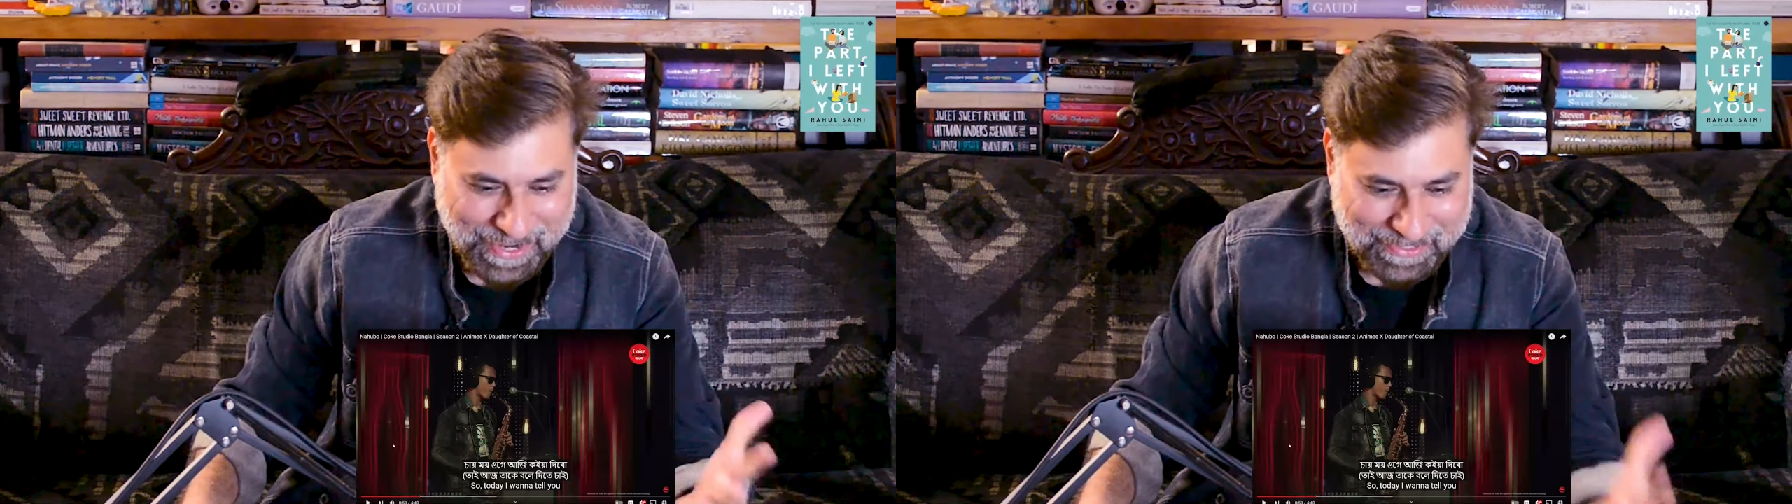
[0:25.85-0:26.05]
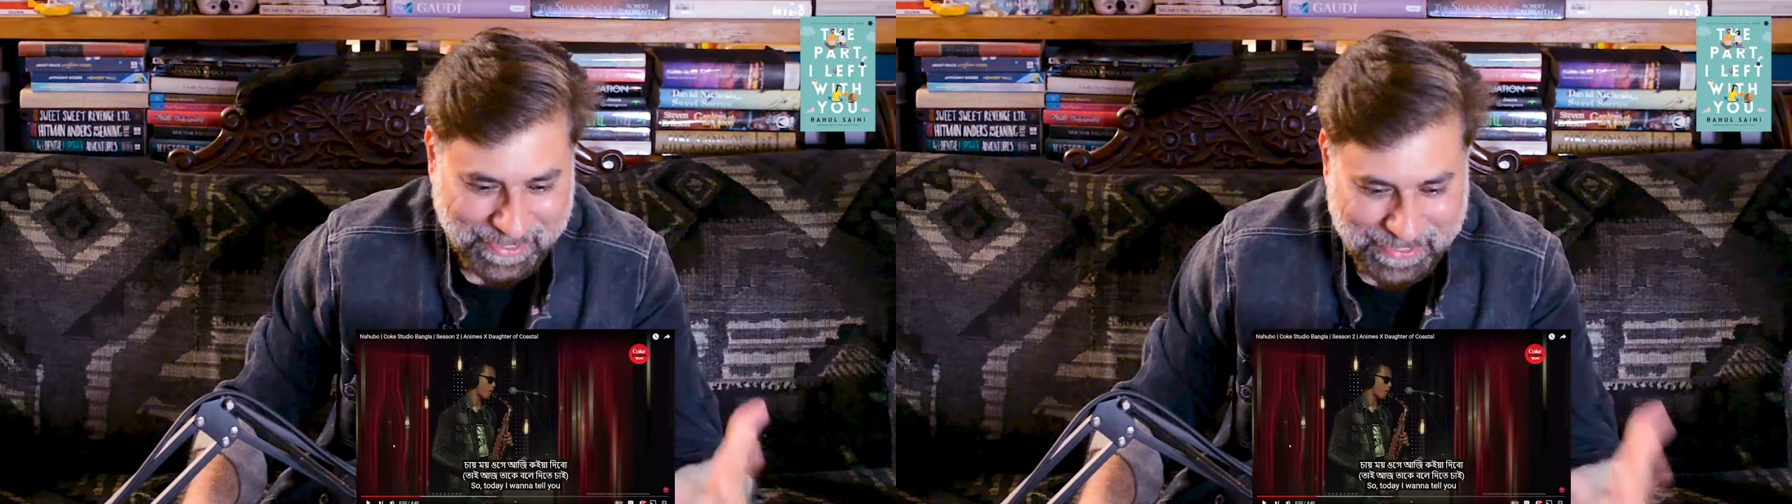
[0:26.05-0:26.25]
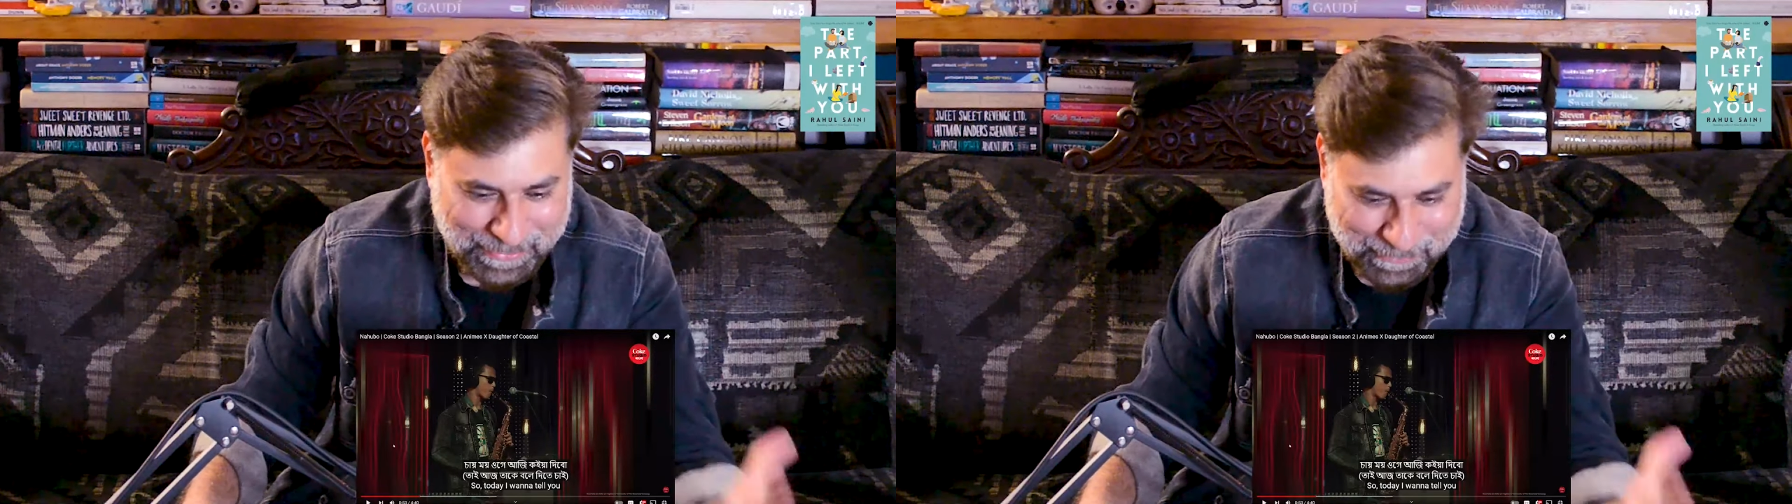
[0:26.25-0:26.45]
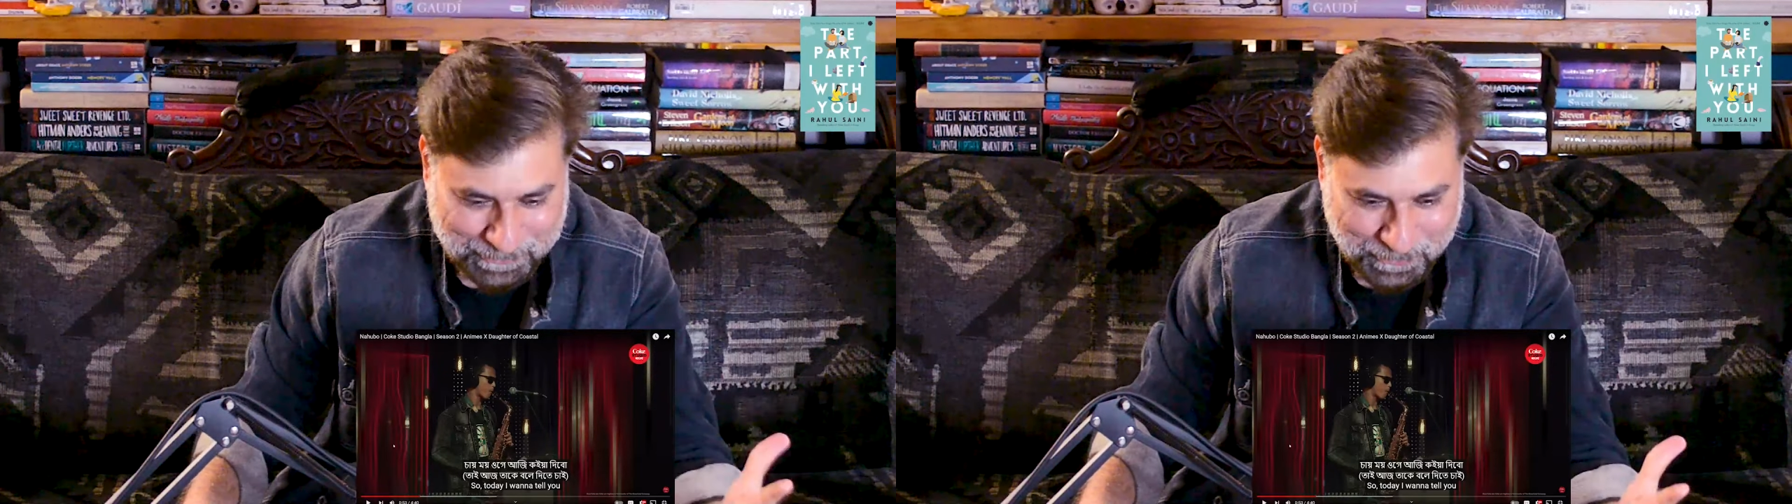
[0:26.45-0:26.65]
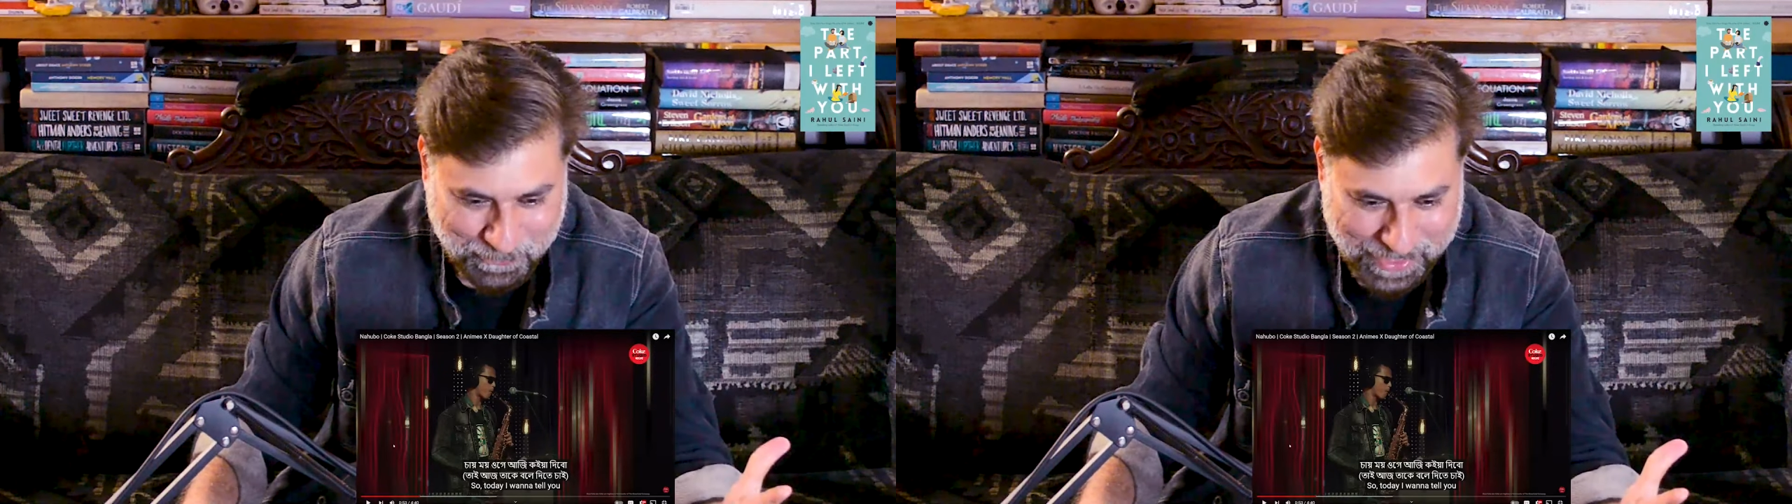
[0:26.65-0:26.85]
and I
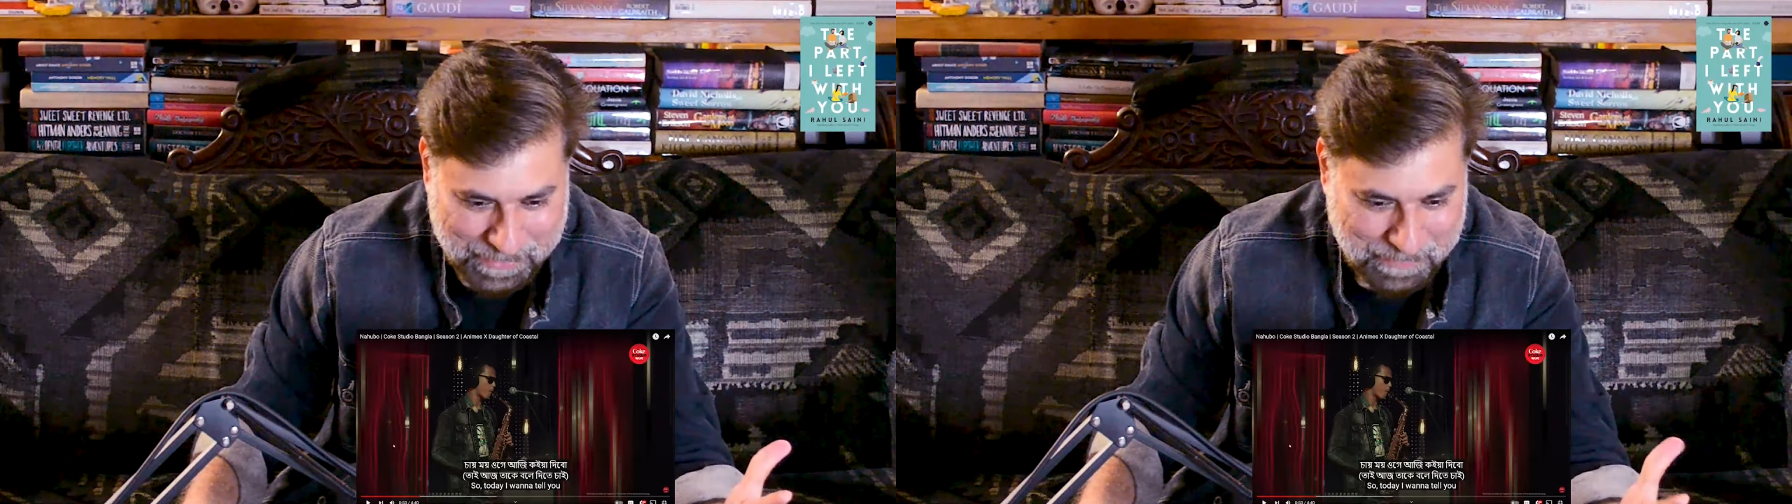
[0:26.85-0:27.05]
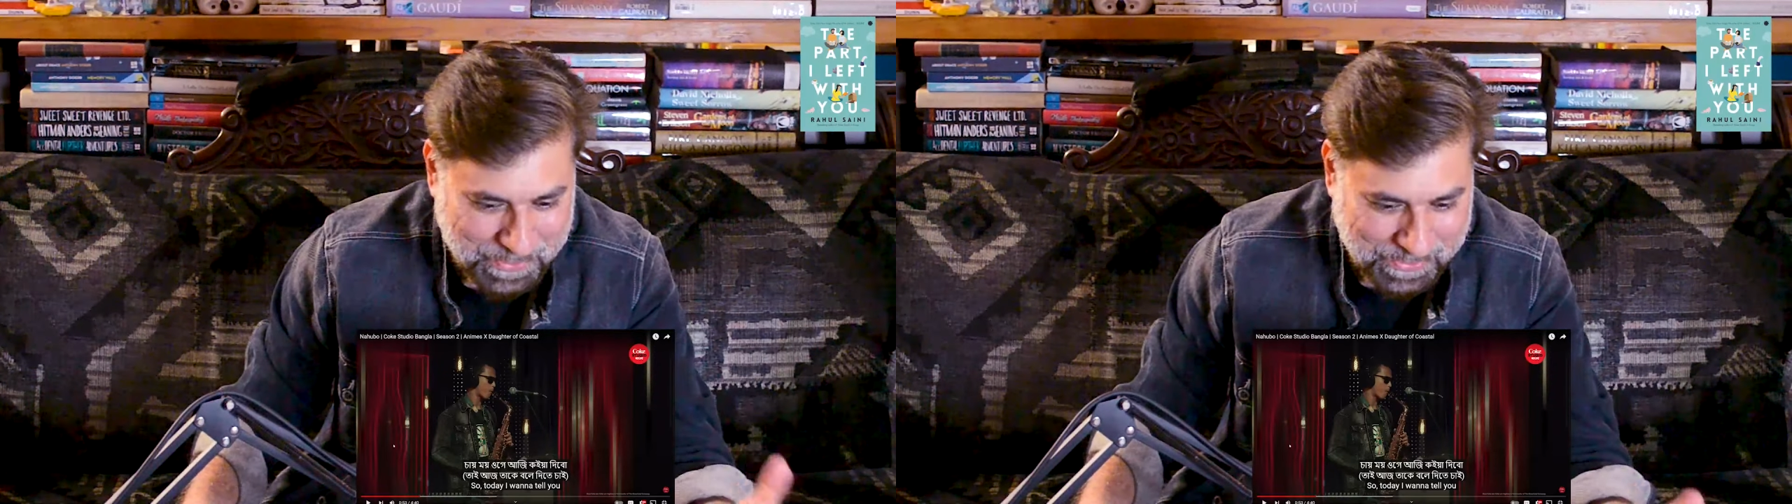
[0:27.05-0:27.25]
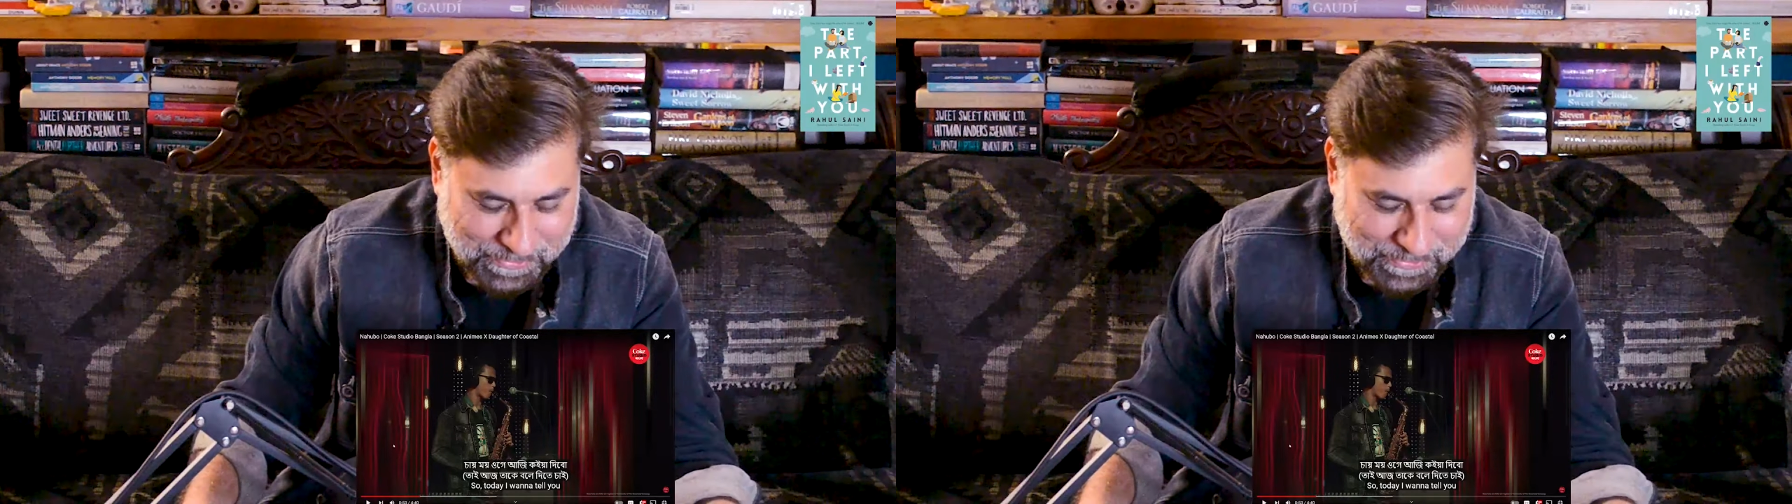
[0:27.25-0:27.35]
love the vibe.